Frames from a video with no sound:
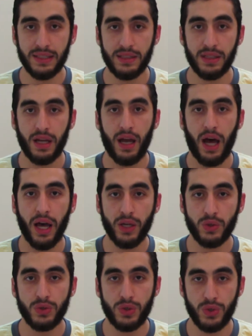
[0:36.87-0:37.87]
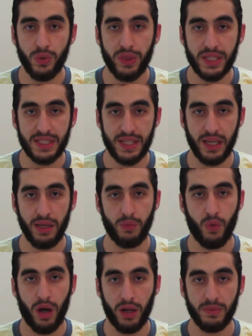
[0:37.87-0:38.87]
And I could do the
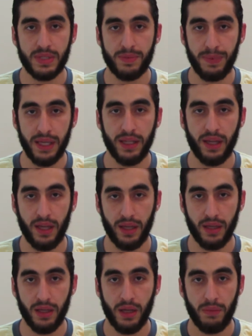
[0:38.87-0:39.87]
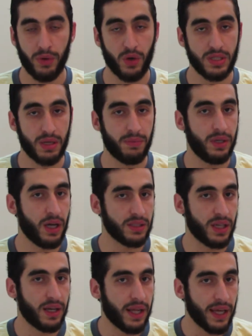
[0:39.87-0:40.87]
same while I'm speaking because
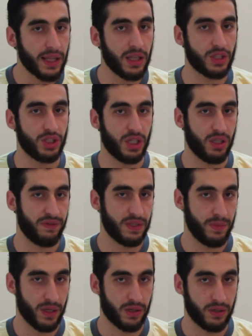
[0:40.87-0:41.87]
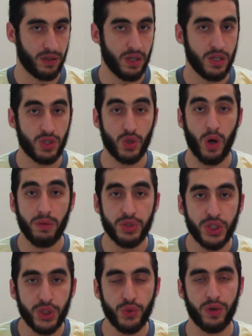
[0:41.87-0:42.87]
I'm not an English native speaker,
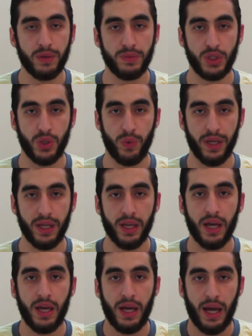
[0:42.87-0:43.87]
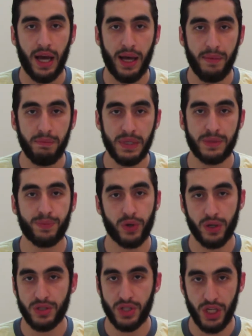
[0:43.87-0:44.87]
so I'm sure I'm doing
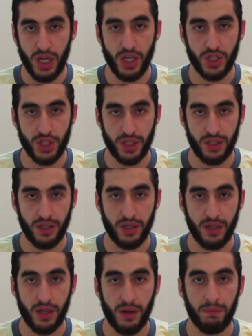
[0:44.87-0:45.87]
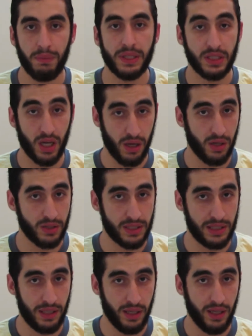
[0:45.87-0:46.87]
mispronunciation. But
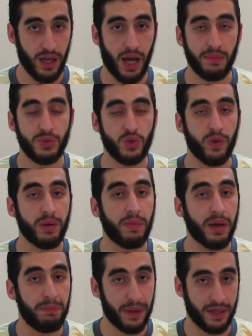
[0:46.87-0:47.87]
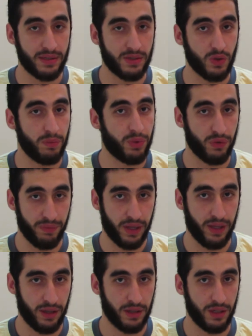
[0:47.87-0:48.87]
honestly, I'm doing my best to
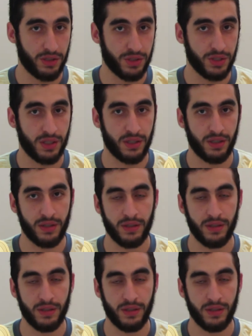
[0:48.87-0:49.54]
improve my English.